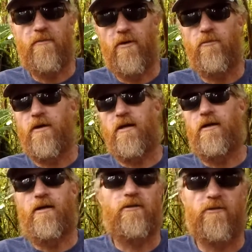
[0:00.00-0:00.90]
I mean, oh my
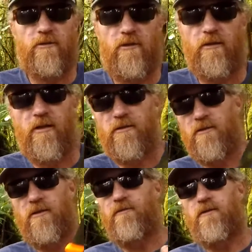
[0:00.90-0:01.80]
gosh, I lost
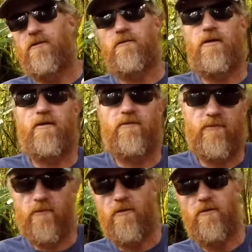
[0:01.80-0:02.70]
an $11 knife,
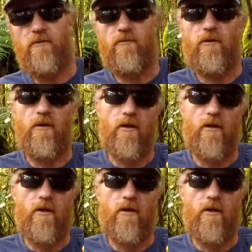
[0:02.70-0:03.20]
oh no.